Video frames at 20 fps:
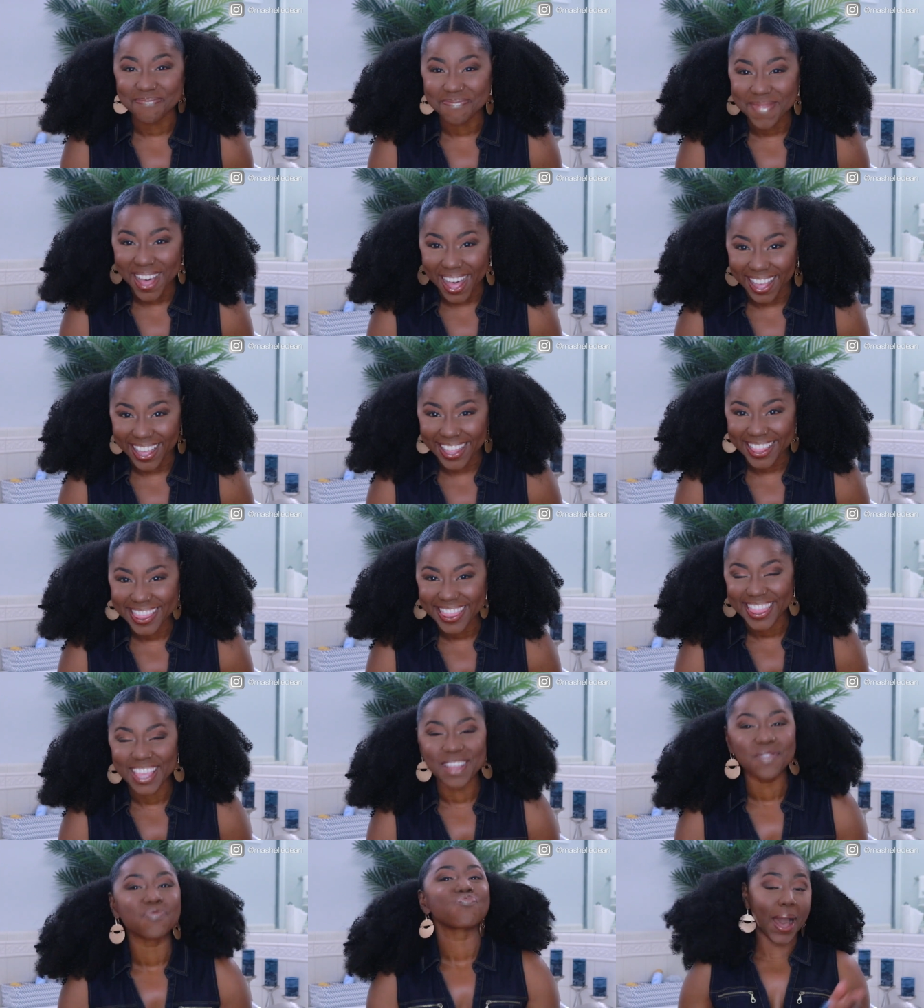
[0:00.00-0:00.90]
Month,
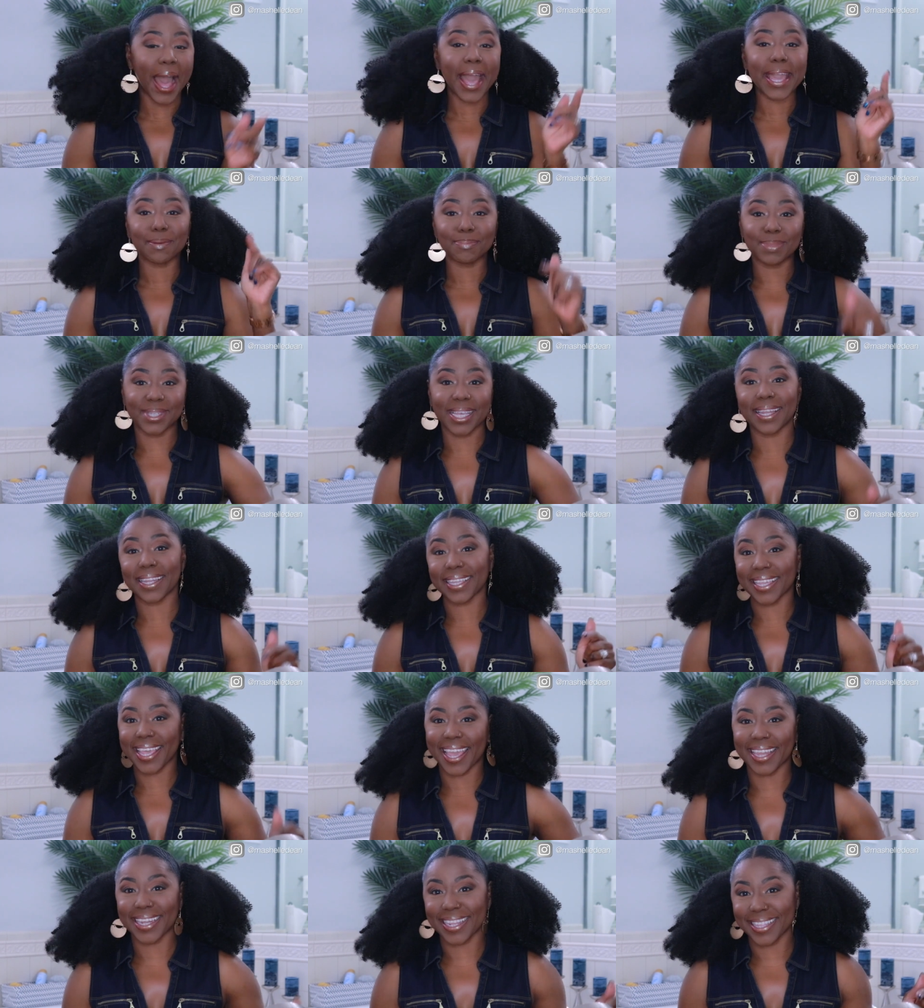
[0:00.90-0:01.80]
I am
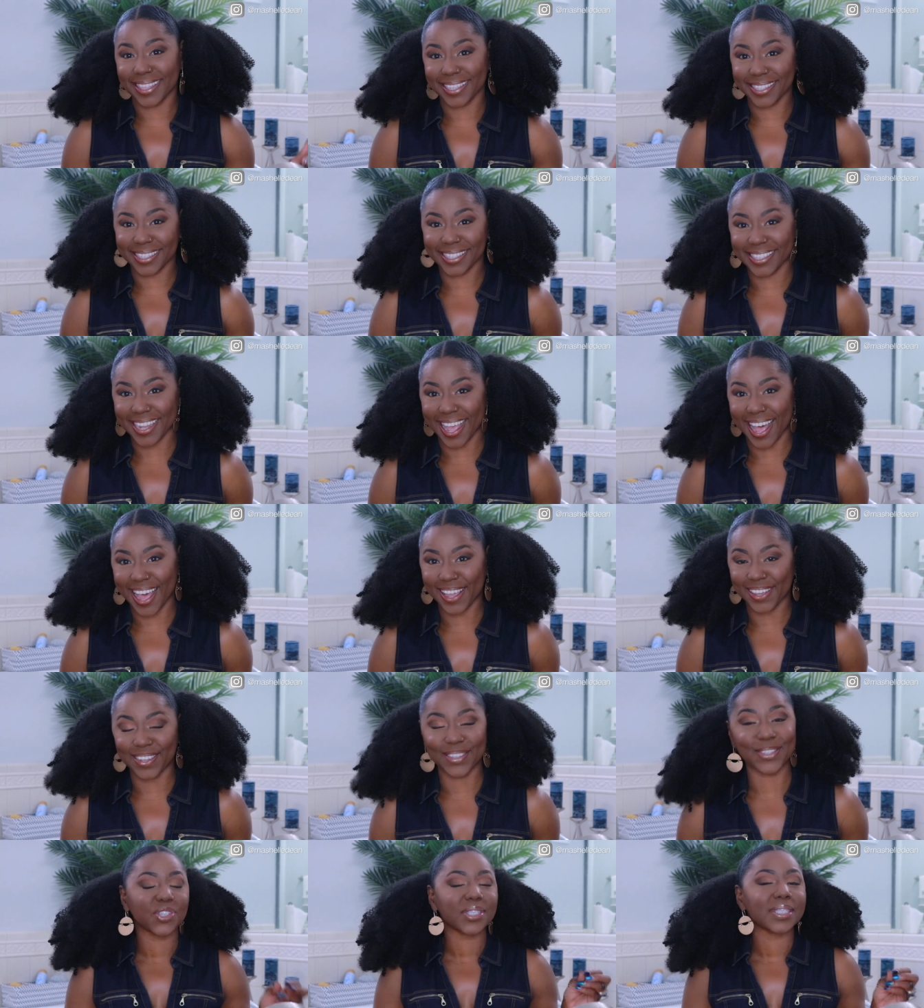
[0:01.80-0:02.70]
dedicating this
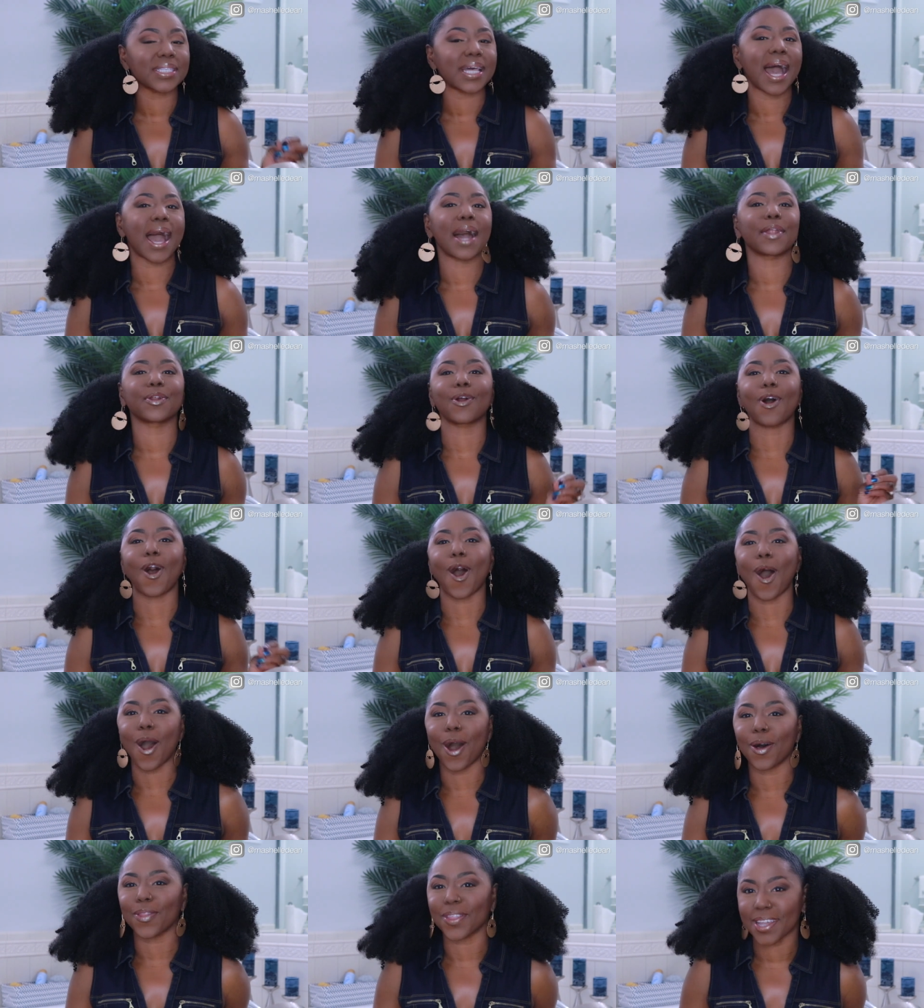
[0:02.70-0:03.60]
style just to honor
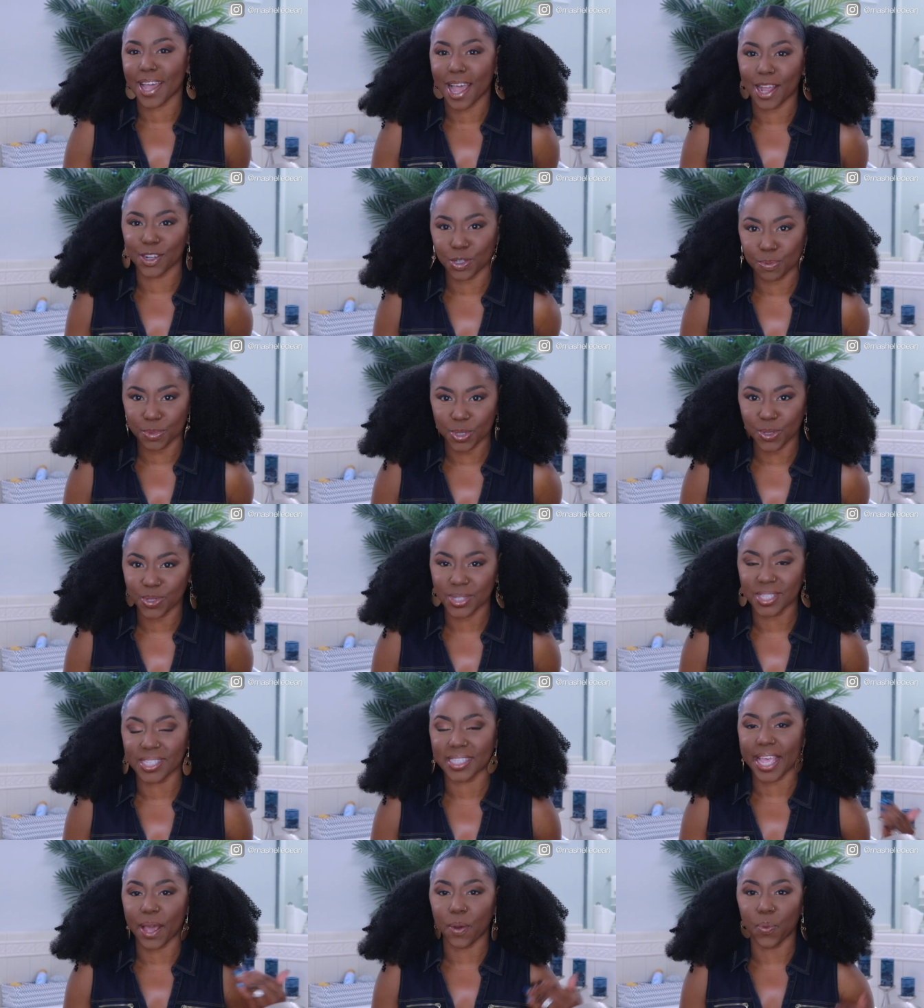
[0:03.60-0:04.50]
all the
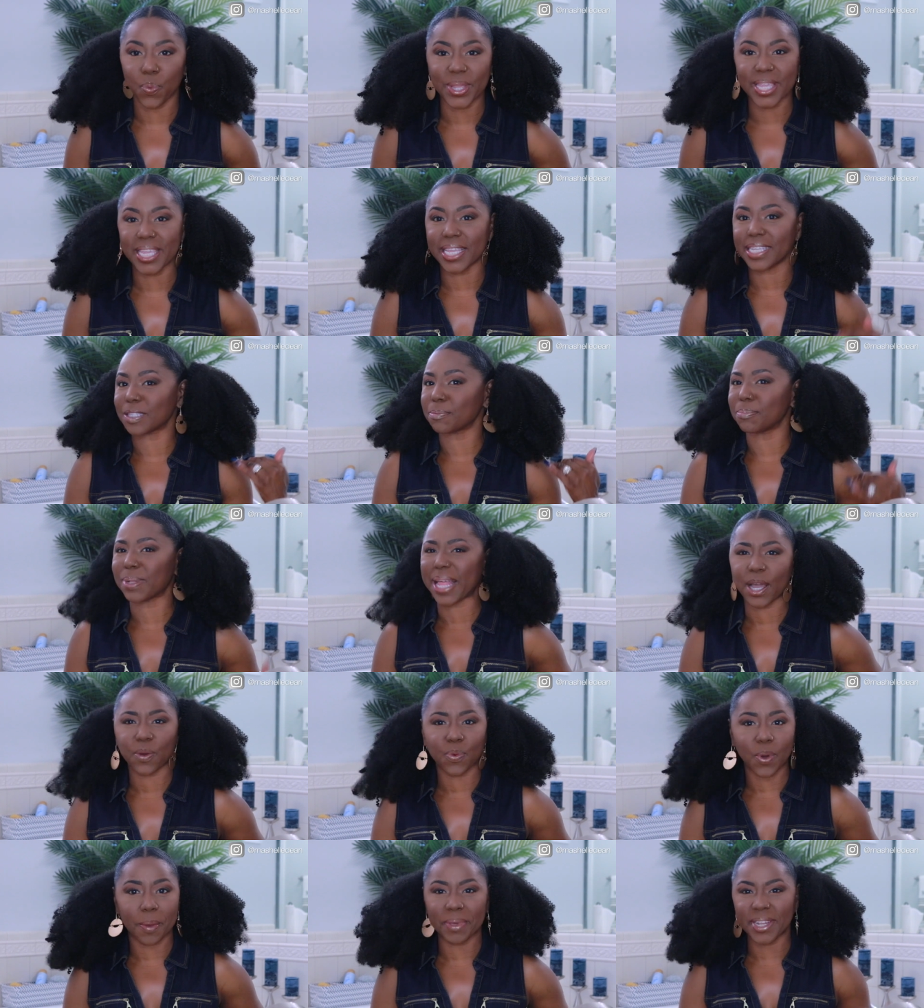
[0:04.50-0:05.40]
contributions that we as
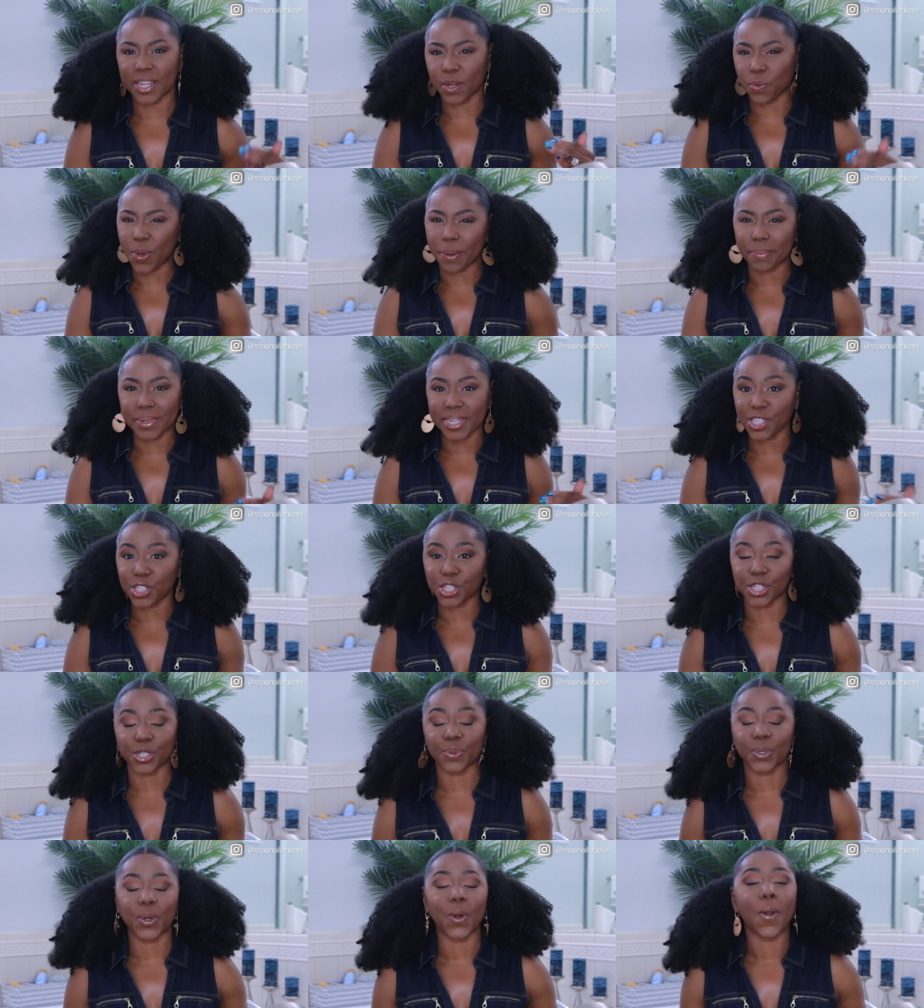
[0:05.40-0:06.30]
Black women and women in
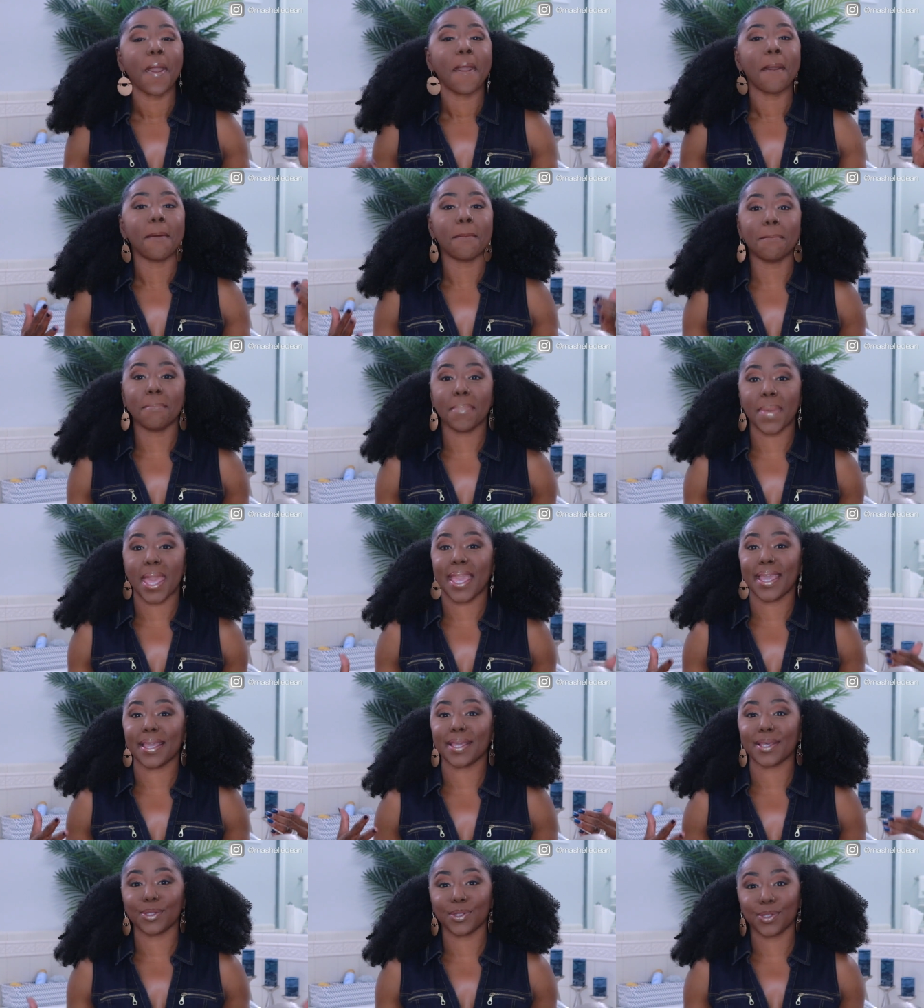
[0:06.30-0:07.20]
general
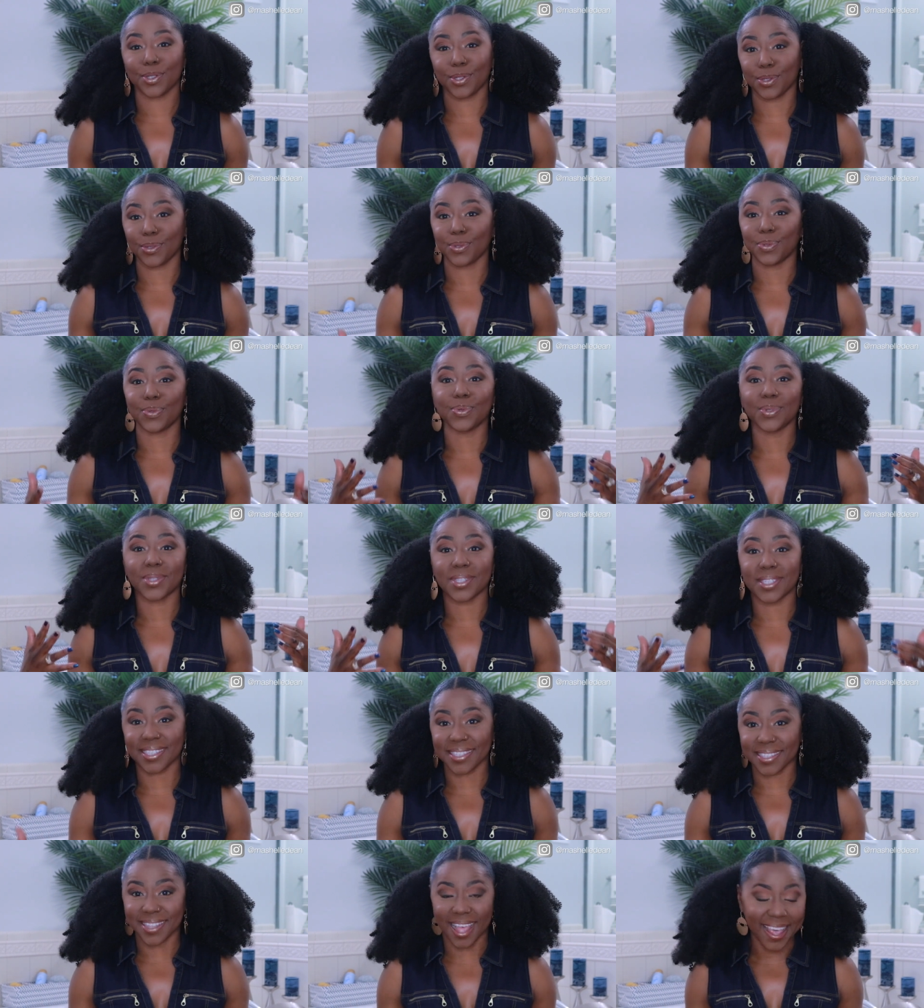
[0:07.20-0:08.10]
make to
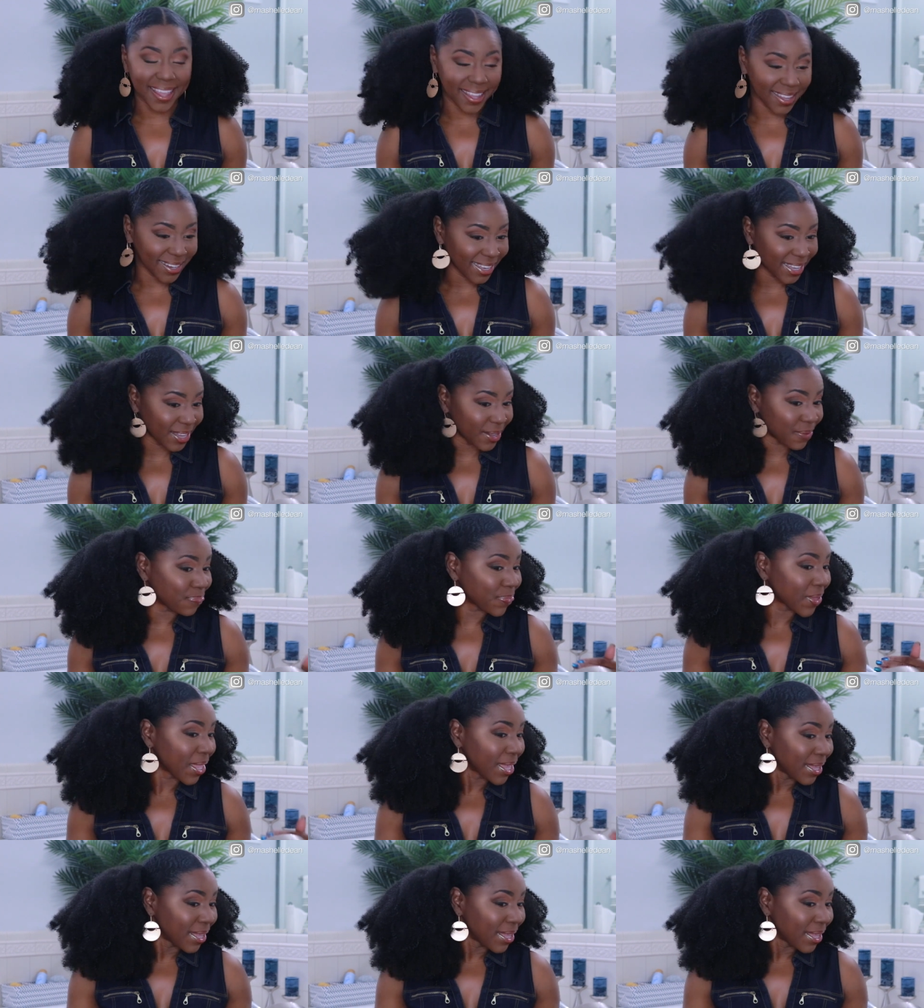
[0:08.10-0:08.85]
society.